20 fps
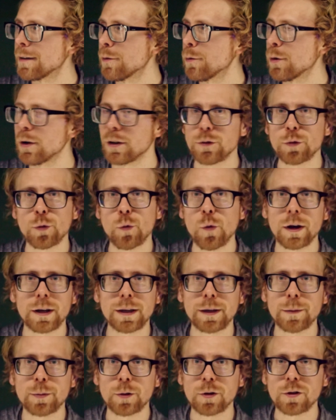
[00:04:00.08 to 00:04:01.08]
what,
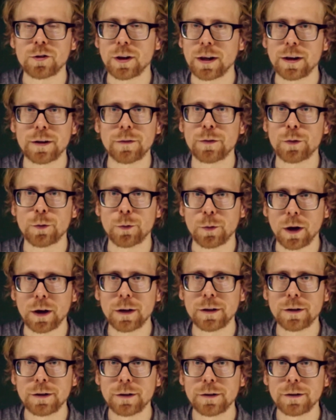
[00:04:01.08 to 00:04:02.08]
20% of the
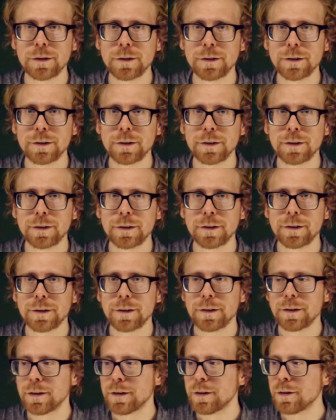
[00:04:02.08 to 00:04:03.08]
run?
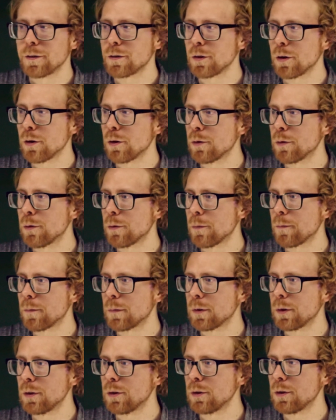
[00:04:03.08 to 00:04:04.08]
So
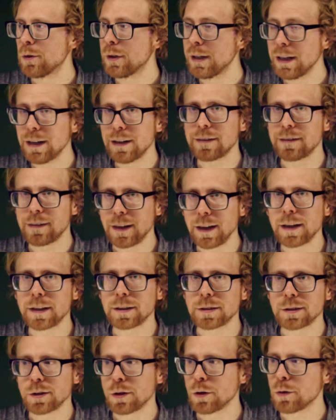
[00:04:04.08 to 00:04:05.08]
you need to take
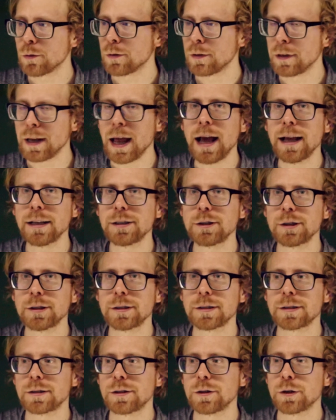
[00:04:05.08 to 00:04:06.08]
it slow, not
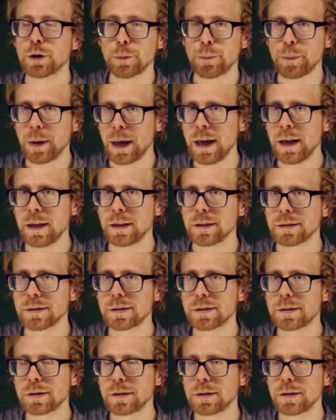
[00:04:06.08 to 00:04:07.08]
just your
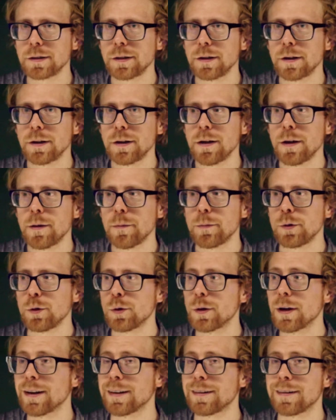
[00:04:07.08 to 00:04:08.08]
pace, but you
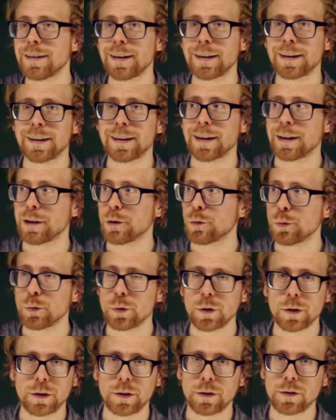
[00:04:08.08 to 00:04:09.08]
gotta take it like
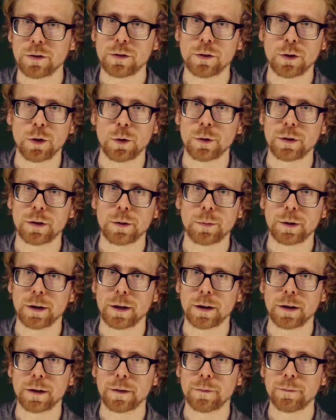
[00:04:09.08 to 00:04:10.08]
really slow at the
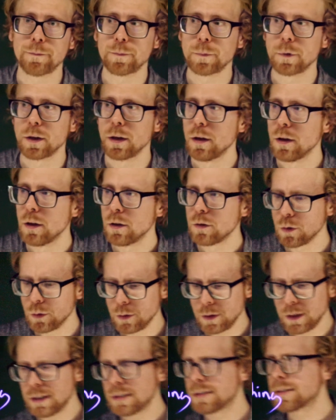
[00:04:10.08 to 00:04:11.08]
beginning. So
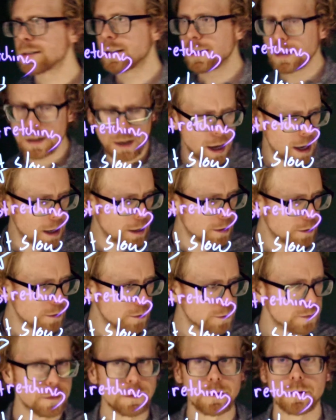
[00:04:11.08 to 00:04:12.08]
these kind
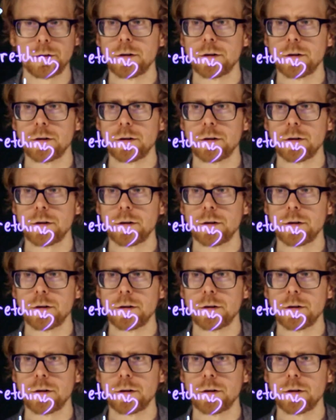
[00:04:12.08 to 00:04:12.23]
of